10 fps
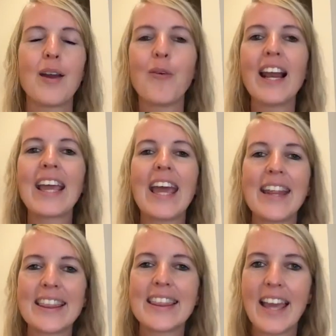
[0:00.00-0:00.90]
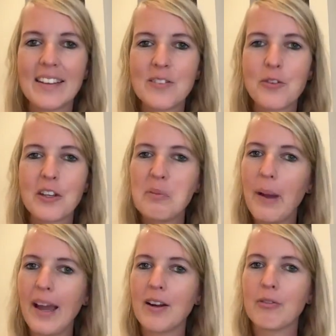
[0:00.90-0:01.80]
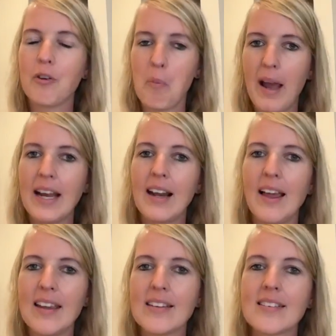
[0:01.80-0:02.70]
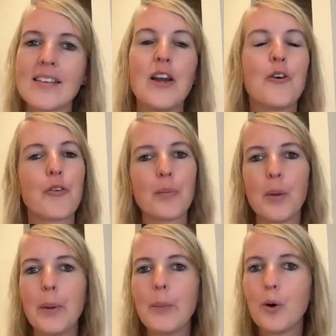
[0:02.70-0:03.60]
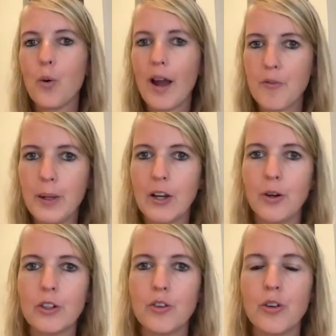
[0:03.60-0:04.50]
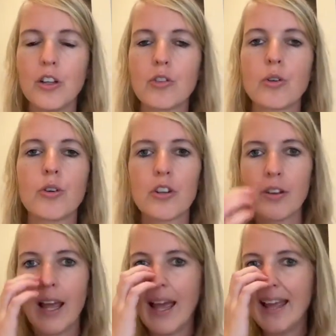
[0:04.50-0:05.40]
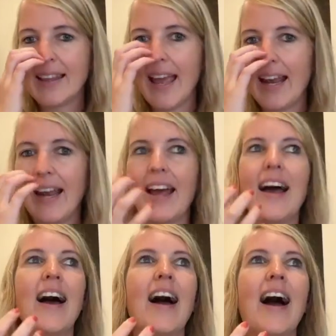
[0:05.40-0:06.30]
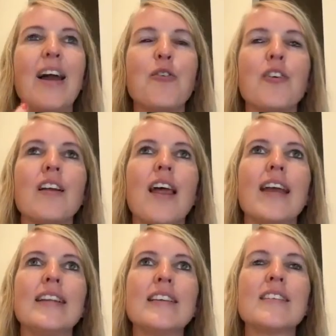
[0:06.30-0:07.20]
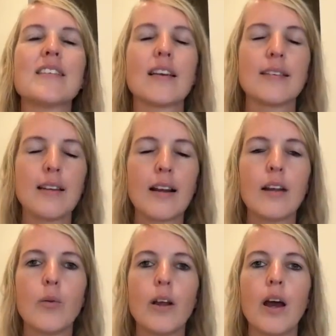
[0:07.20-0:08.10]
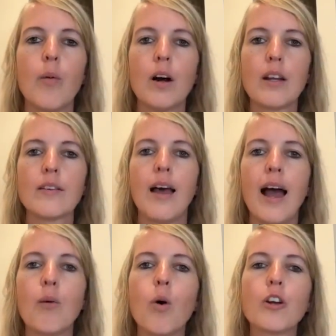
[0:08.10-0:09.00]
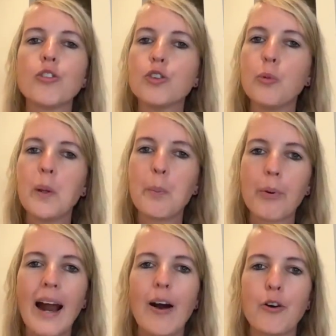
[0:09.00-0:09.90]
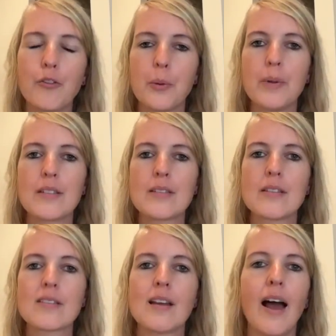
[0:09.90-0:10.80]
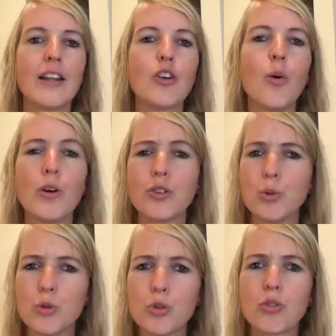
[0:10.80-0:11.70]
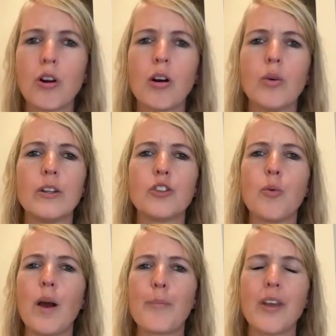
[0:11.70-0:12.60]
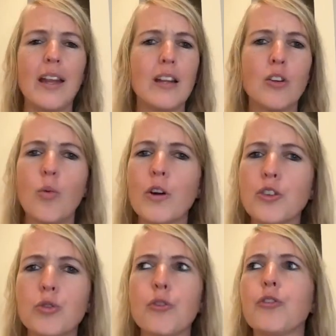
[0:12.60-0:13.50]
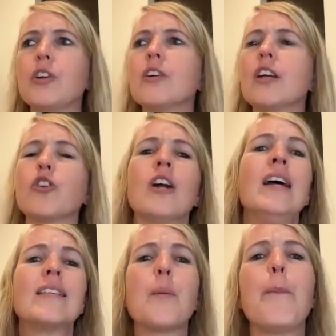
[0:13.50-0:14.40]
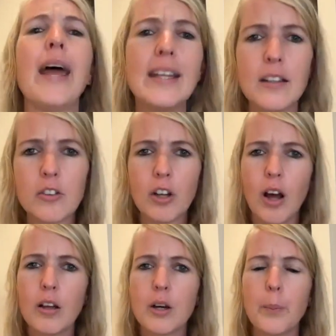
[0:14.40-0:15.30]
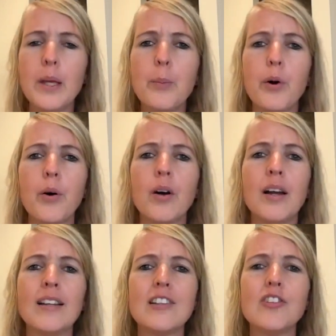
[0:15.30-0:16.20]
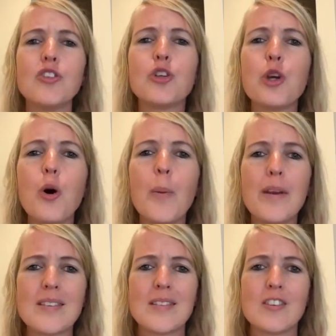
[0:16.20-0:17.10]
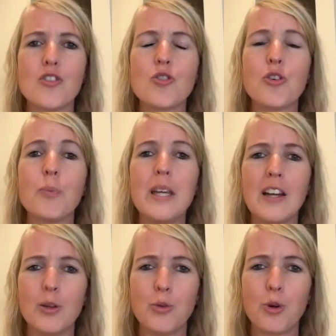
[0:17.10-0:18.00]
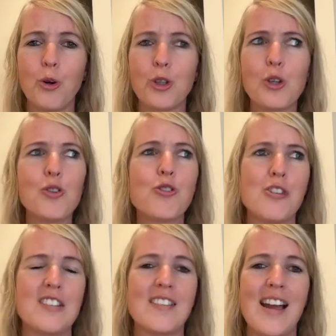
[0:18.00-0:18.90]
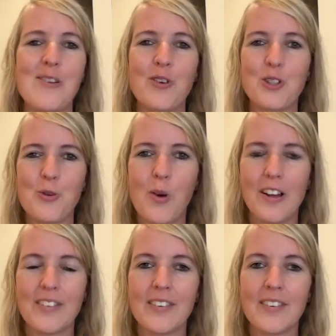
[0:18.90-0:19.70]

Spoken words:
And when I get that feedback from my clients, from the people who have been going through this course, then I feel like this is exactly what I wanted. I want you to be proud of your business. I don't want you to struggle with your website. I don't want you to feel that you're dependent on other people. This is your business. You should be in control. You should decide what you want.